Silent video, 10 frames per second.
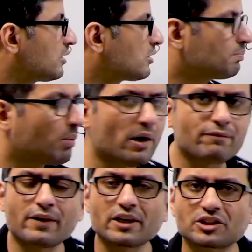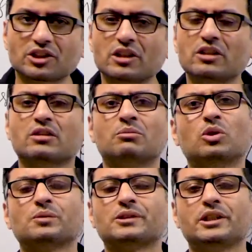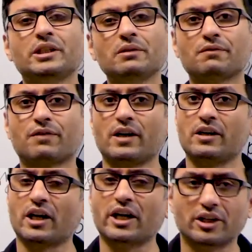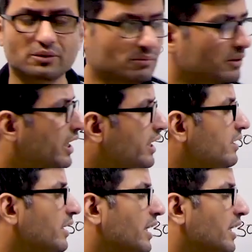So pop function removes the front item, right?